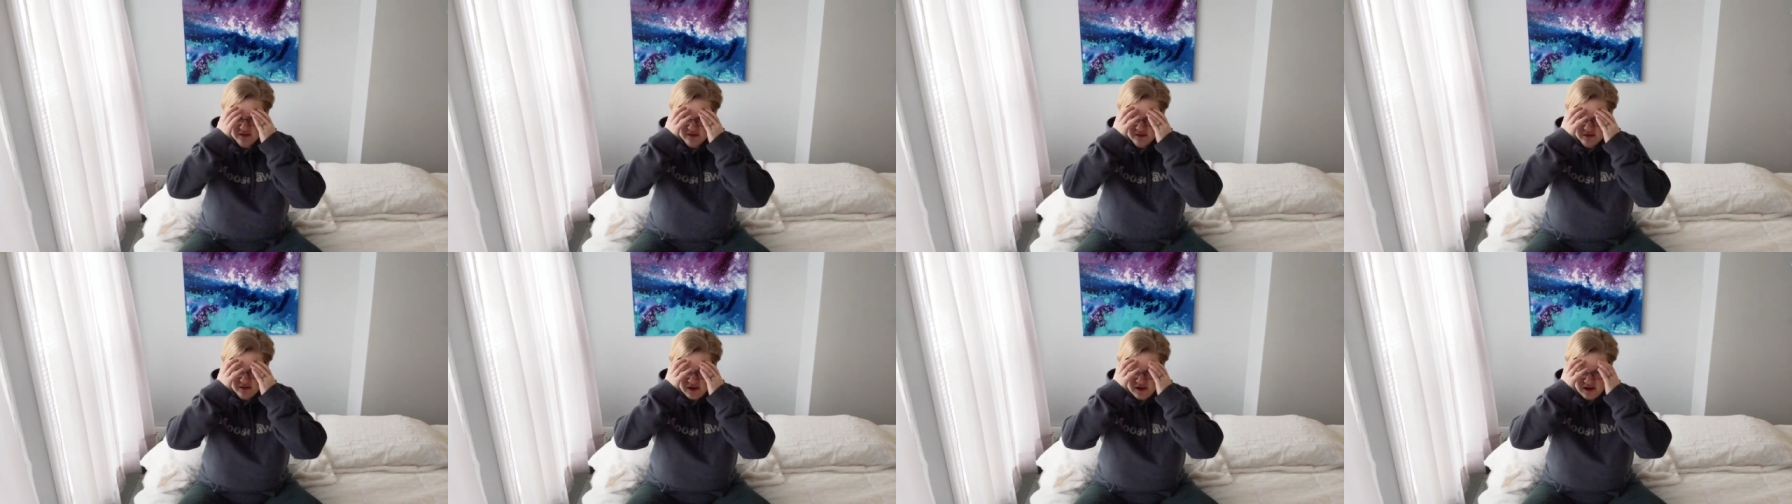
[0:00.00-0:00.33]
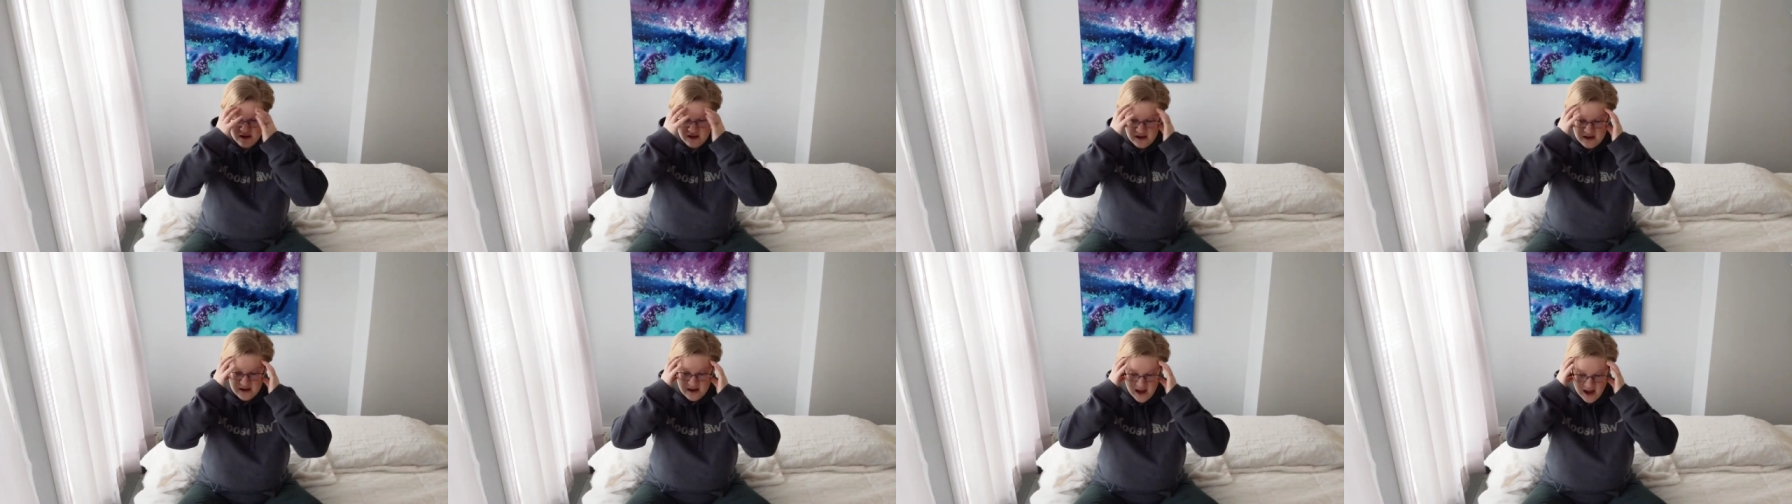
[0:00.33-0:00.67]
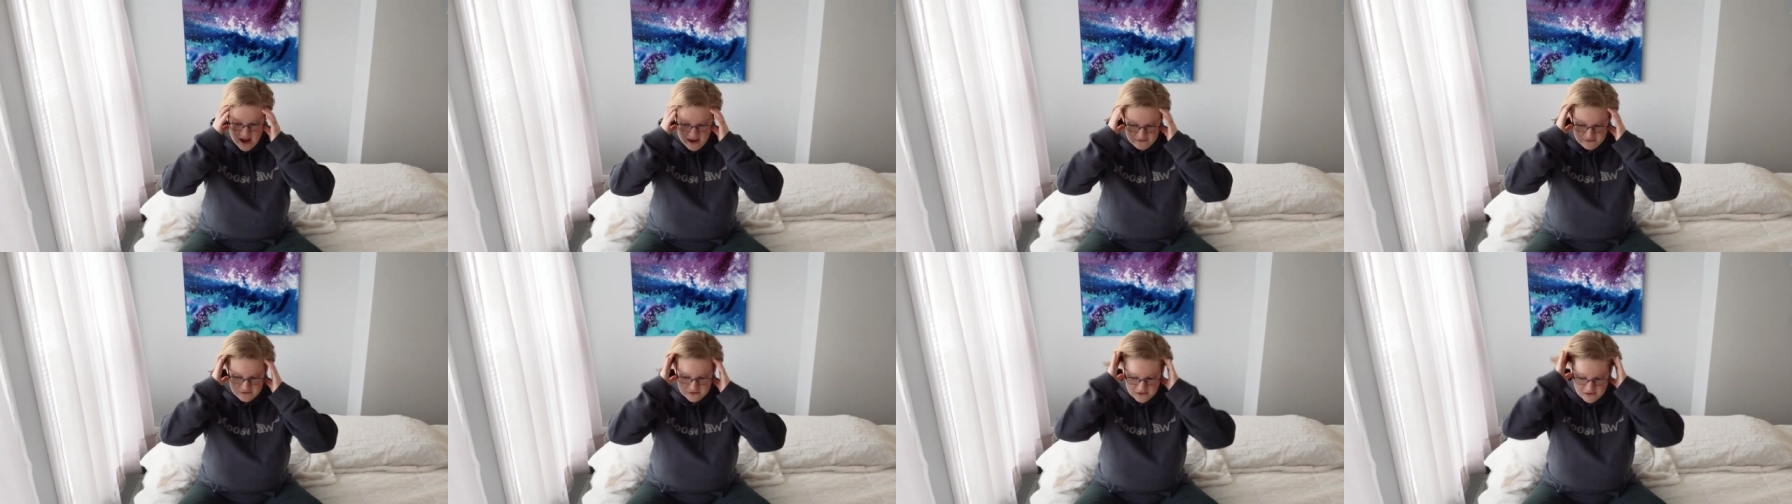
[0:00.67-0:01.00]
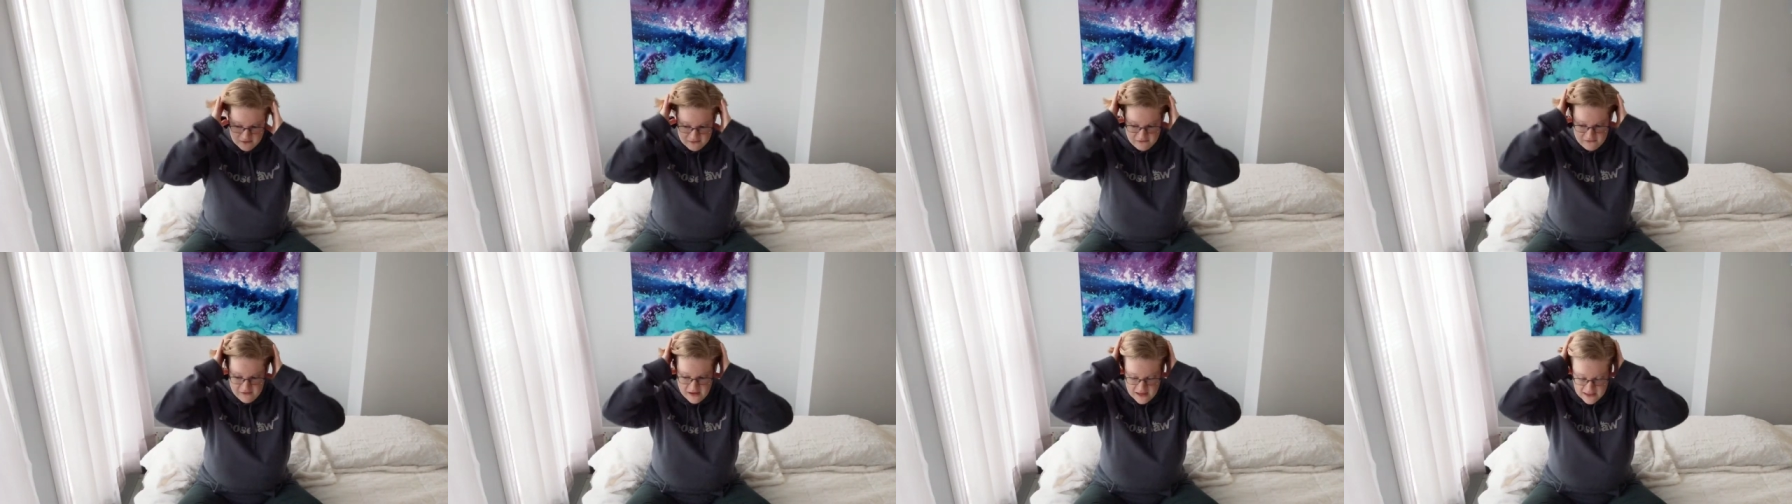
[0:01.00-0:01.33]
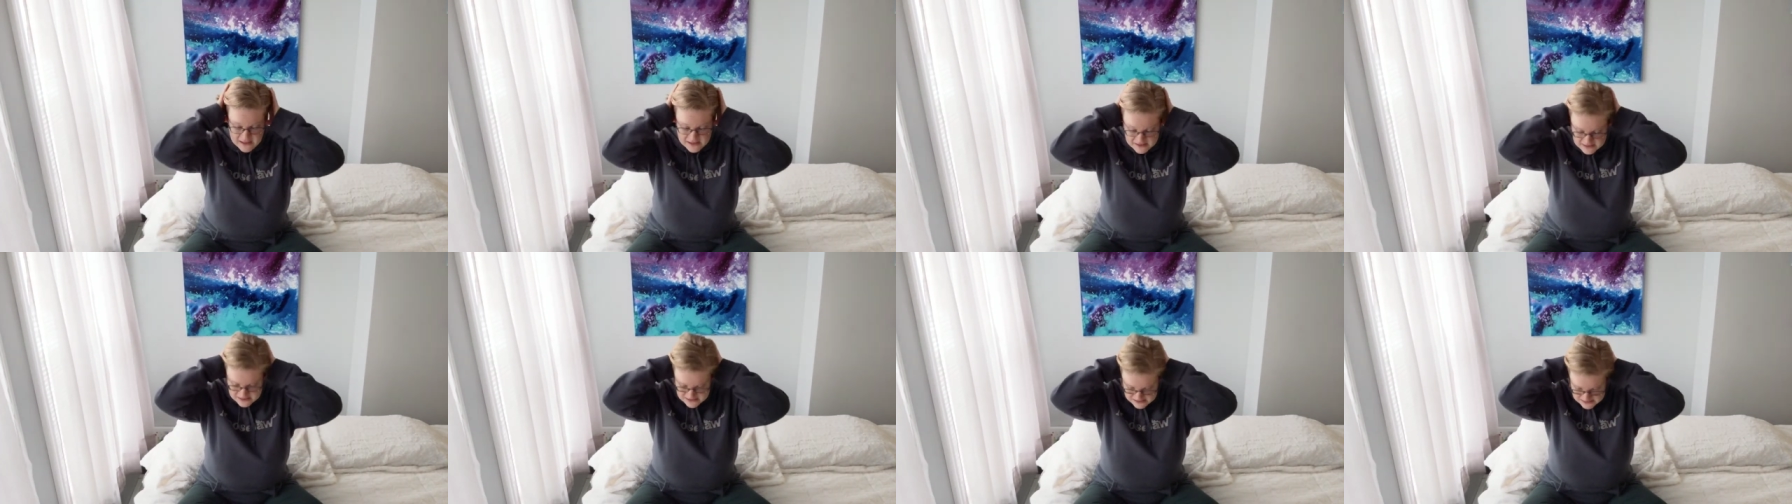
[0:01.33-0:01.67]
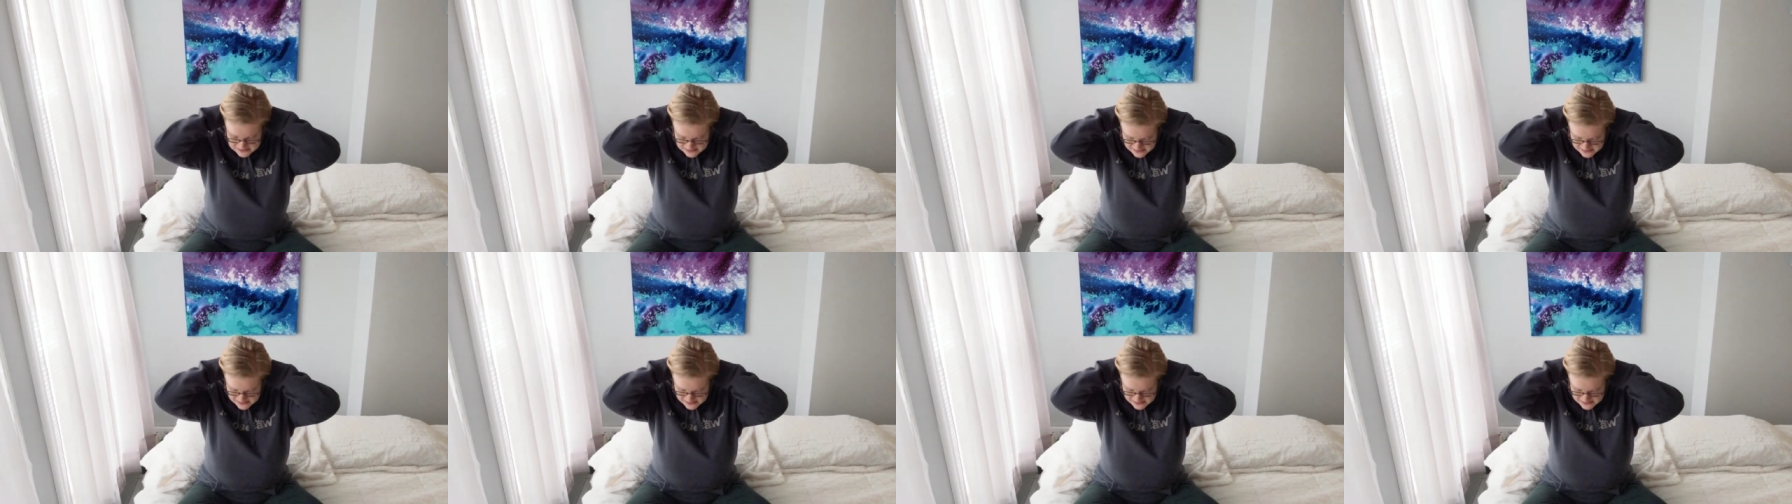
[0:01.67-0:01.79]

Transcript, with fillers: the after effects